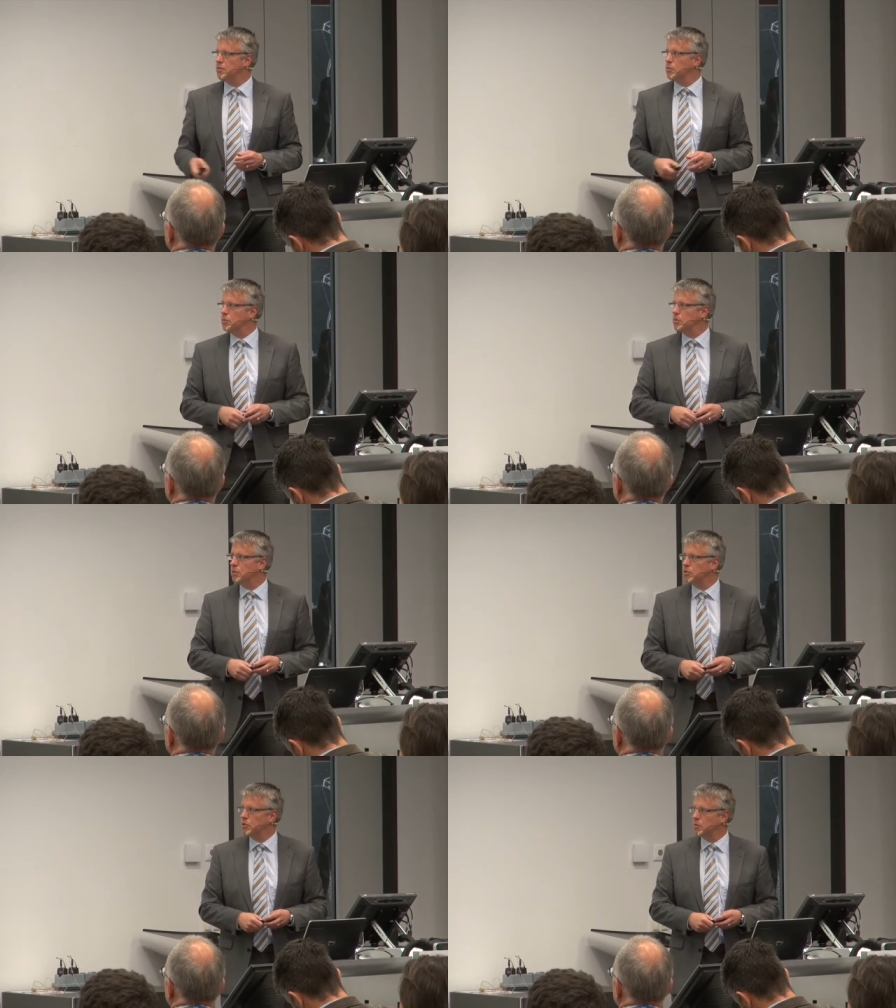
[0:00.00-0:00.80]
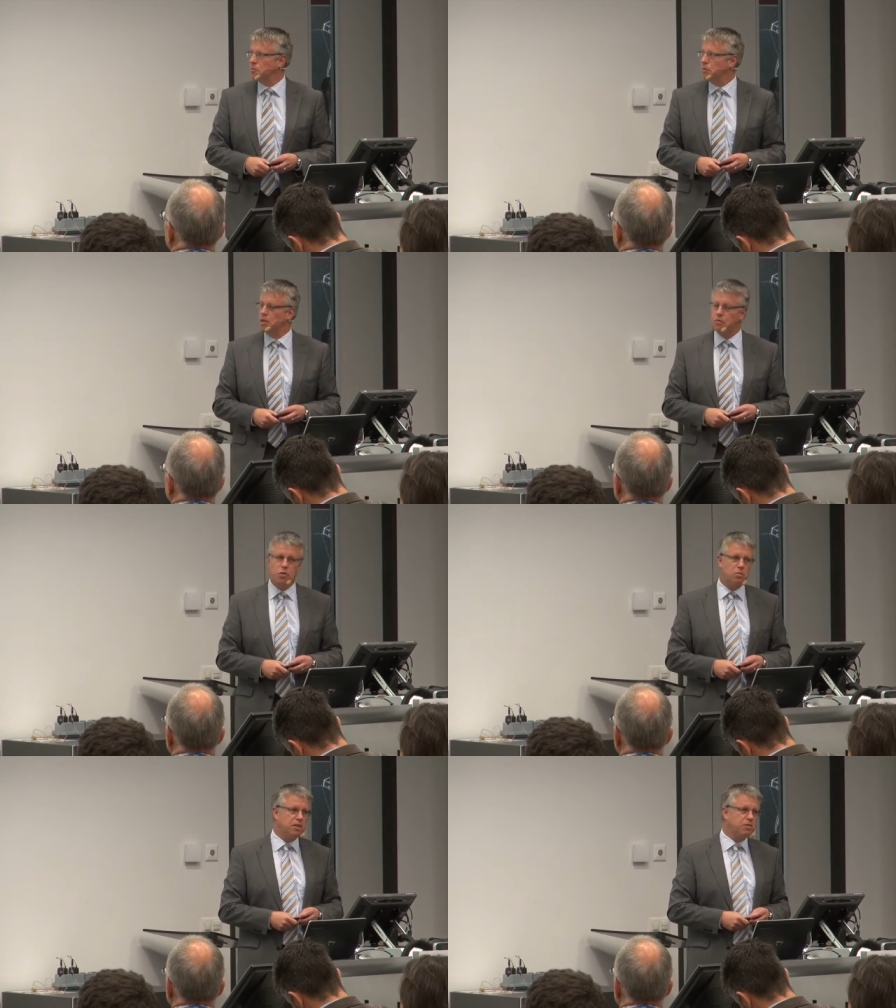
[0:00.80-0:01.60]
there was the German
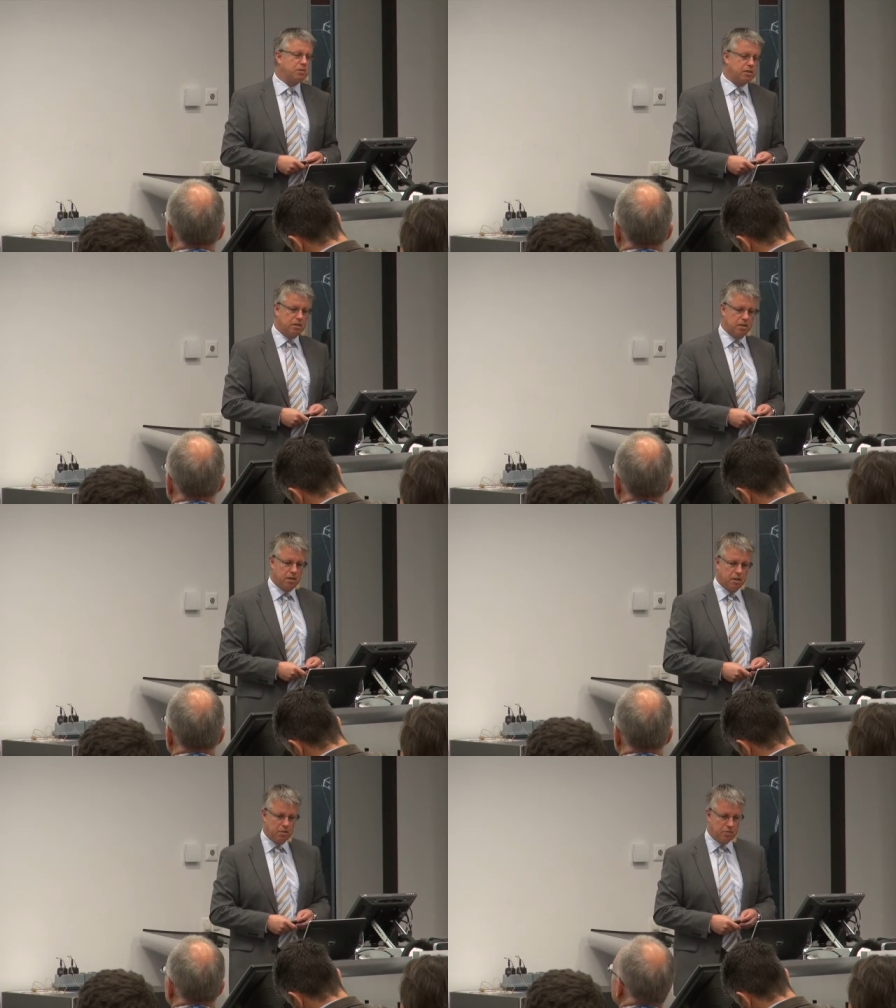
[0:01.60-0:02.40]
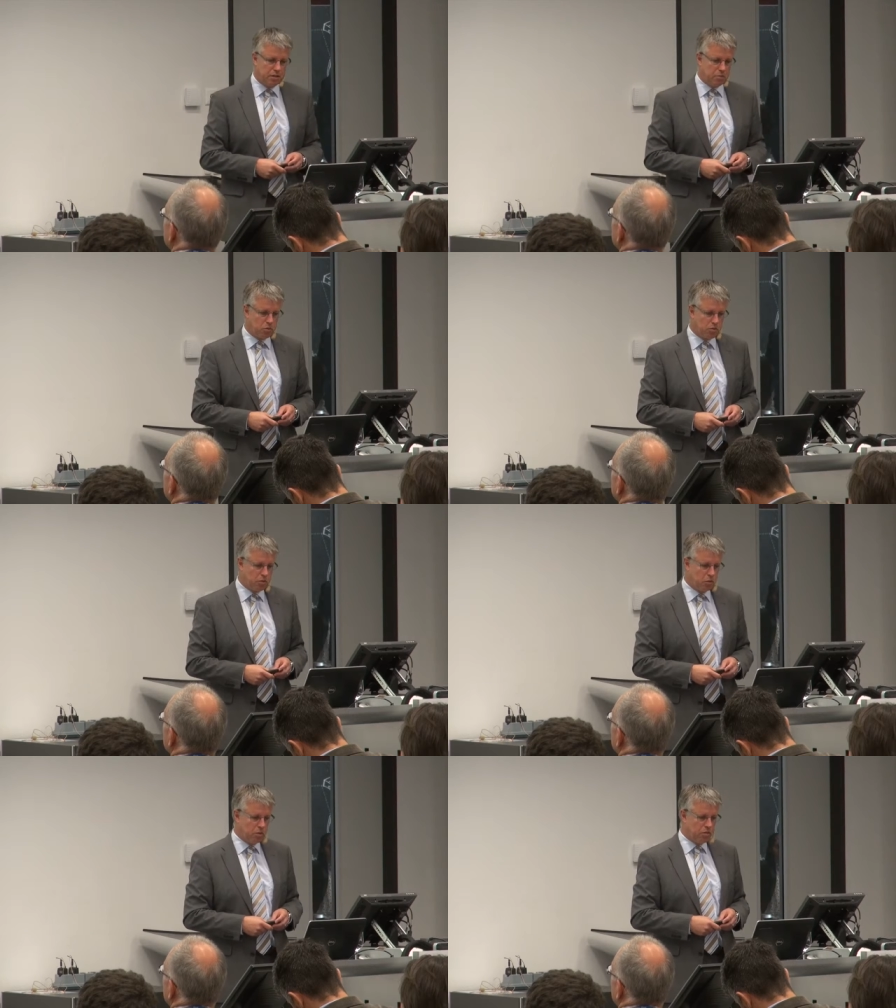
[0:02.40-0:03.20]
platform Industry
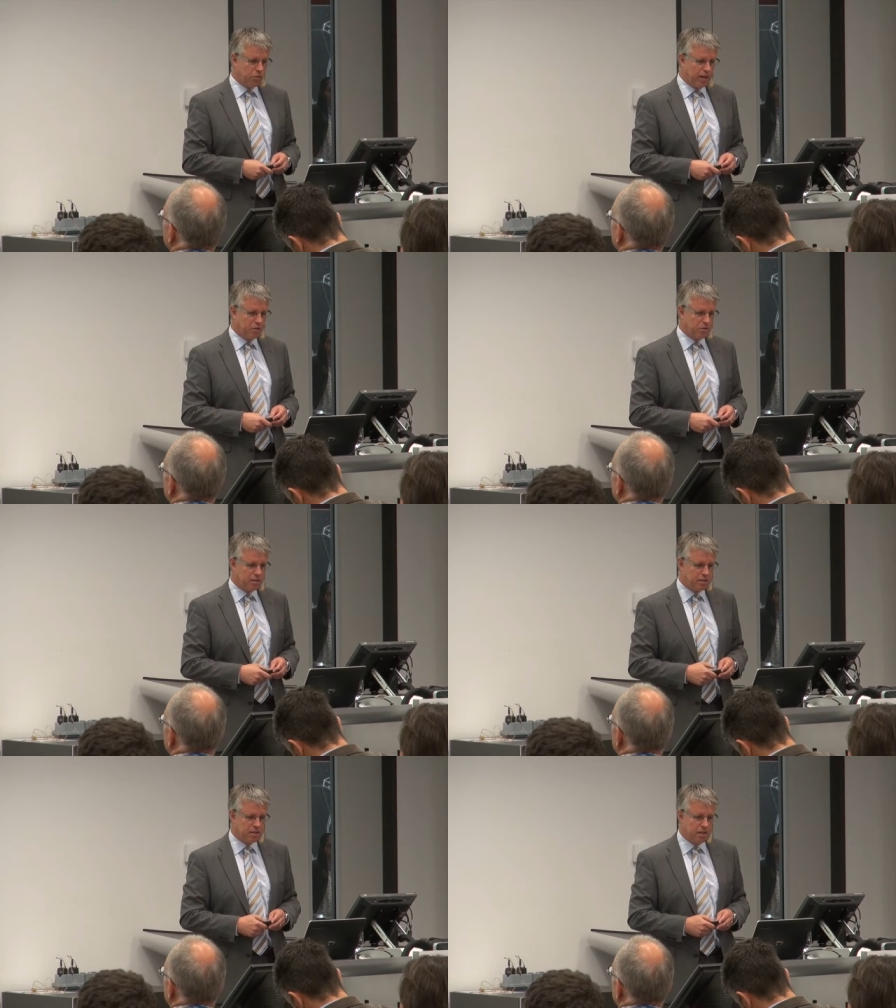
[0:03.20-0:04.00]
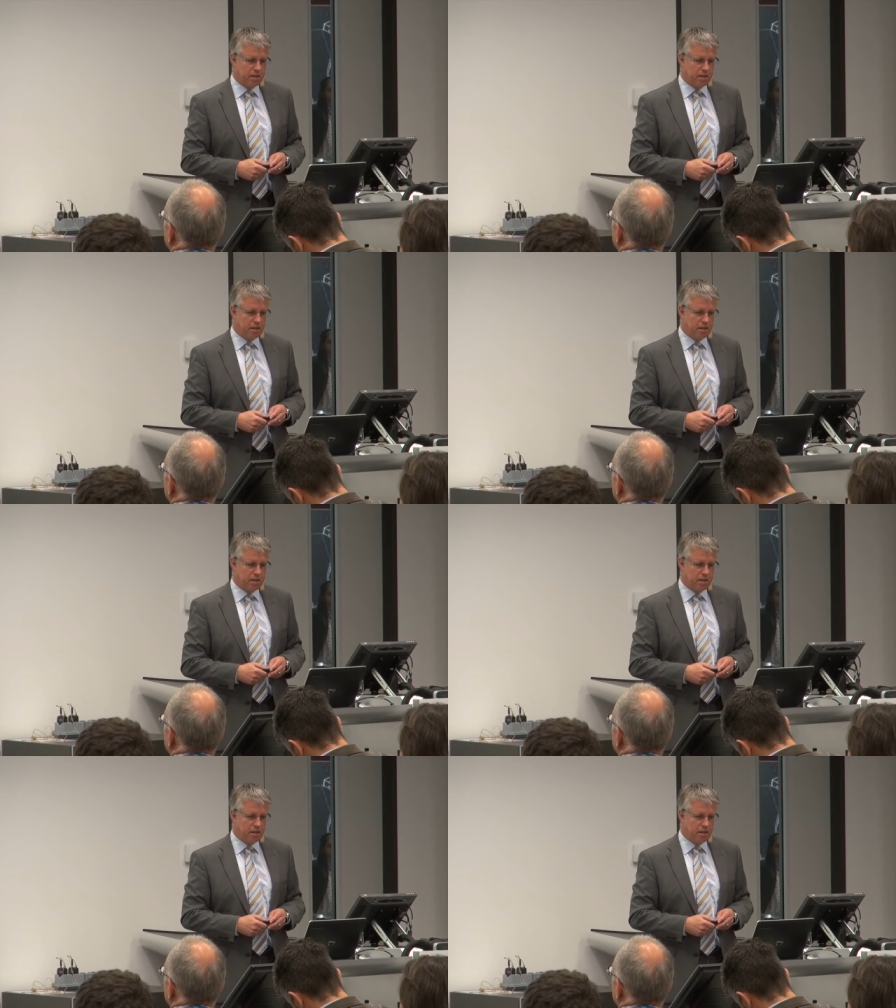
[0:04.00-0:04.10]
4.0, founded